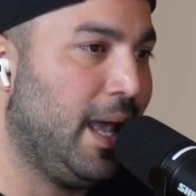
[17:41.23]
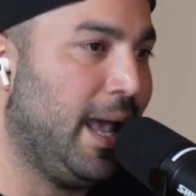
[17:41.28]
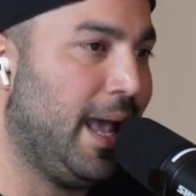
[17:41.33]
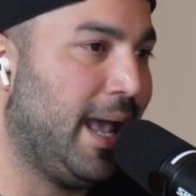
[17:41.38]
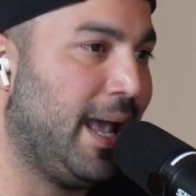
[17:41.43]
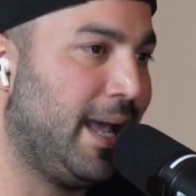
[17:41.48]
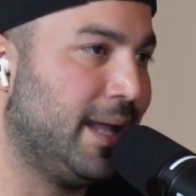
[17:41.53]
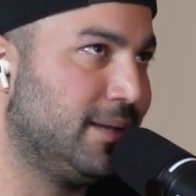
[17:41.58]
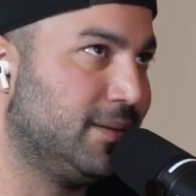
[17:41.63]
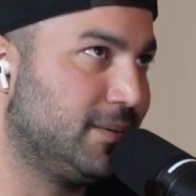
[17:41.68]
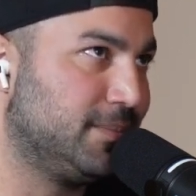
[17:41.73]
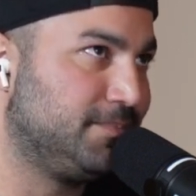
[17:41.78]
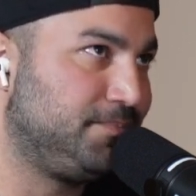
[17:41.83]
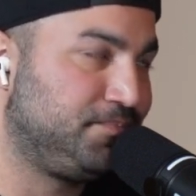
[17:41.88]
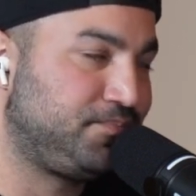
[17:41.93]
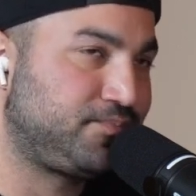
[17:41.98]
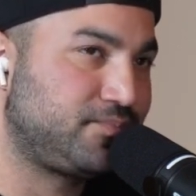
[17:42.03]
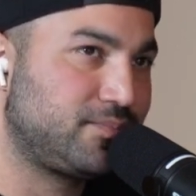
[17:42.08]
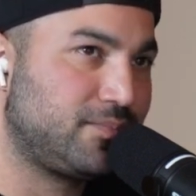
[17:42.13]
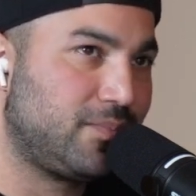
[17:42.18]
And
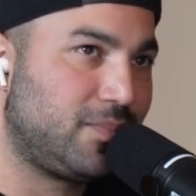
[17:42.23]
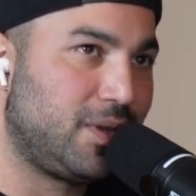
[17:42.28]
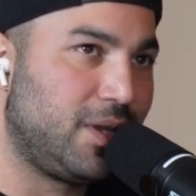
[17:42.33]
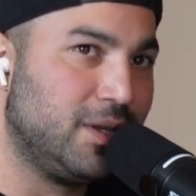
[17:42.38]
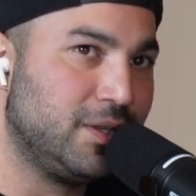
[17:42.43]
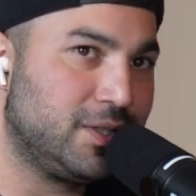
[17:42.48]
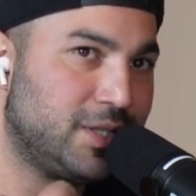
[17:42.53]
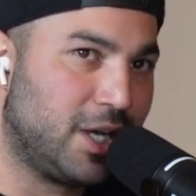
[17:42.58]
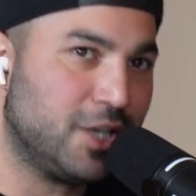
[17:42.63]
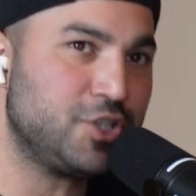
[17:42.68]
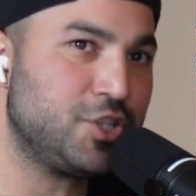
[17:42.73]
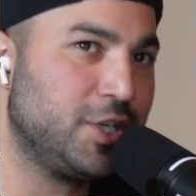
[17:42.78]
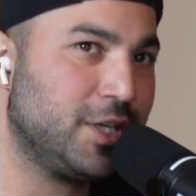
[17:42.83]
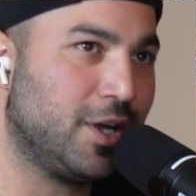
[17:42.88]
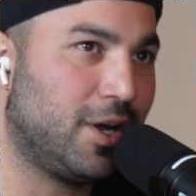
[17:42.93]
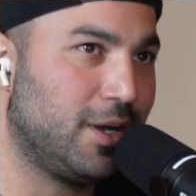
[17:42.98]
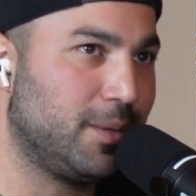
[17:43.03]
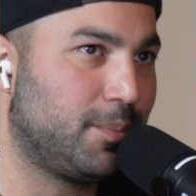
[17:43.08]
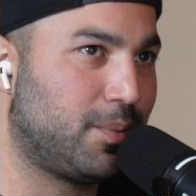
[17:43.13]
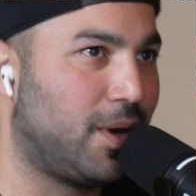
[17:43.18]

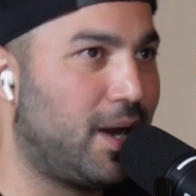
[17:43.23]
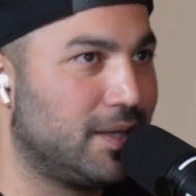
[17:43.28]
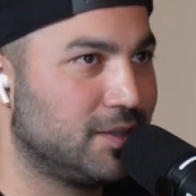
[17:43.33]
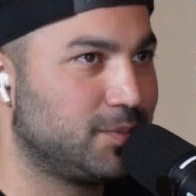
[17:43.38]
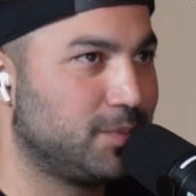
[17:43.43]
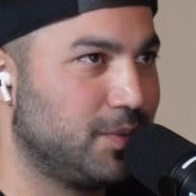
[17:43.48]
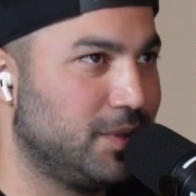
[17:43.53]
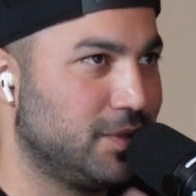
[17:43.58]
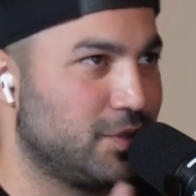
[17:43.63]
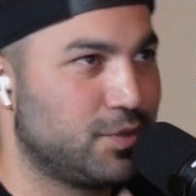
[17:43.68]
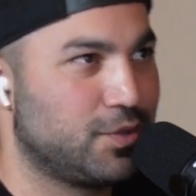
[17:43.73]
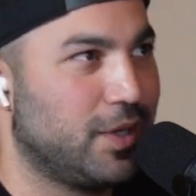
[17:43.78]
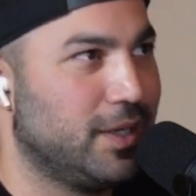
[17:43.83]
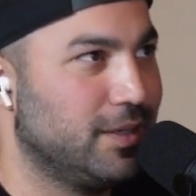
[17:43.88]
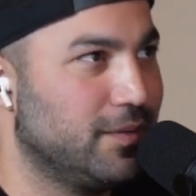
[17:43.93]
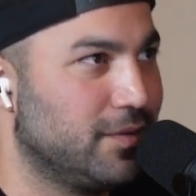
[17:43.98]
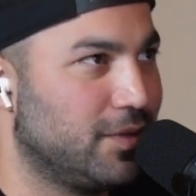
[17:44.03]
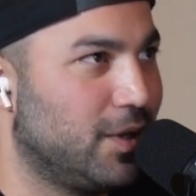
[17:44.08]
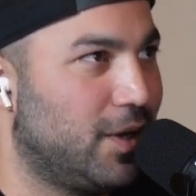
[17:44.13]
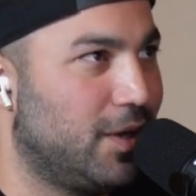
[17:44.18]
touching on prosperous
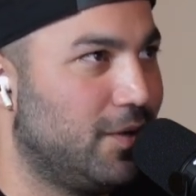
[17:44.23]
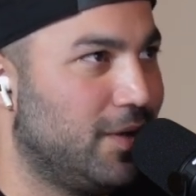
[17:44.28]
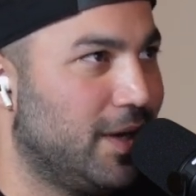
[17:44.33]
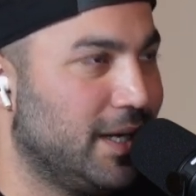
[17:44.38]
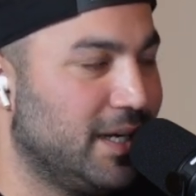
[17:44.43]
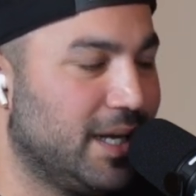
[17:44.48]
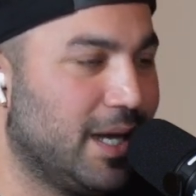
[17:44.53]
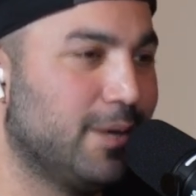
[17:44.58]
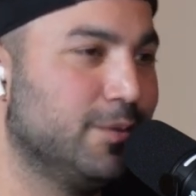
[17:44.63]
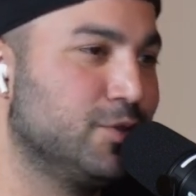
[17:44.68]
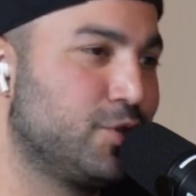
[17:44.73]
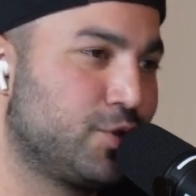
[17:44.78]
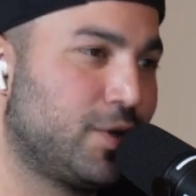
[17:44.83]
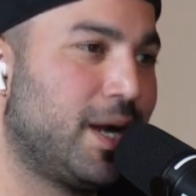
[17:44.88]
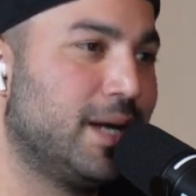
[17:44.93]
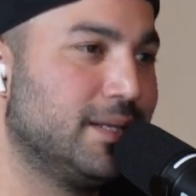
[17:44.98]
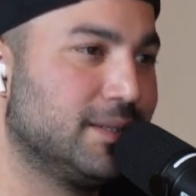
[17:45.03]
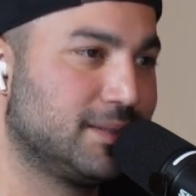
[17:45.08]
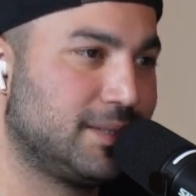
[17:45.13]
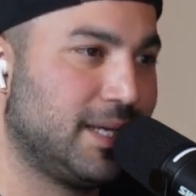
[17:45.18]
train of thought right now and
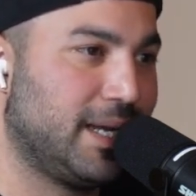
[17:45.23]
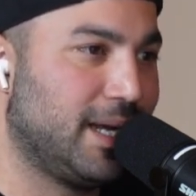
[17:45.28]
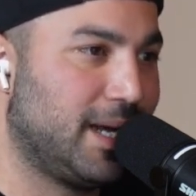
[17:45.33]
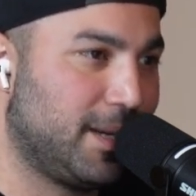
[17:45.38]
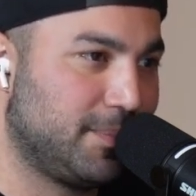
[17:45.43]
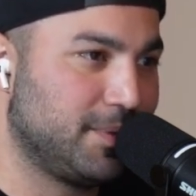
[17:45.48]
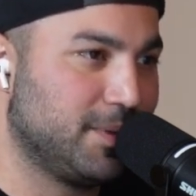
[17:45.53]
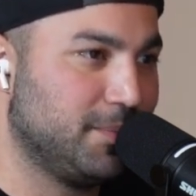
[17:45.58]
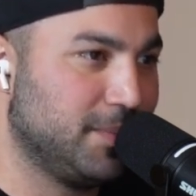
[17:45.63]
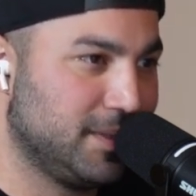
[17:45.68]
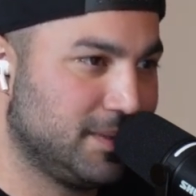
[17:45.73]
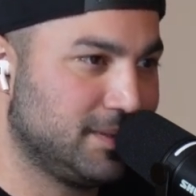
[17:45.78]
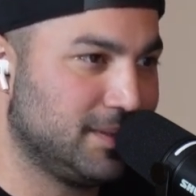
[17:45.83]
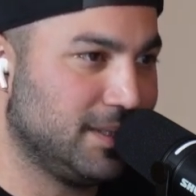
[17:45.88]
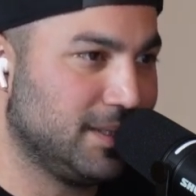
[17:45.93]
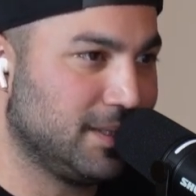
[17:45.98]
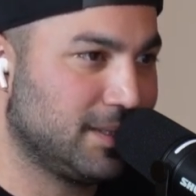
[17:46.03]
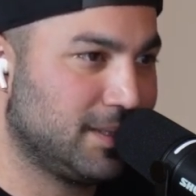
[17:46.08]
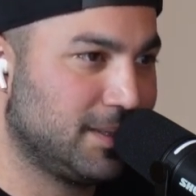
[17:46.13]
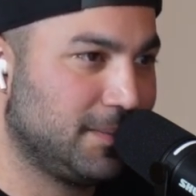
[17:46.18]
trying to stay
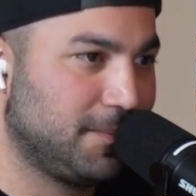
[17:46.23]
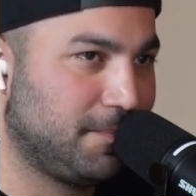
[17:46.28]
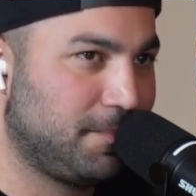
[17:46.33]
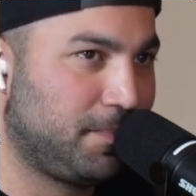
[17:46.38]
optimistic,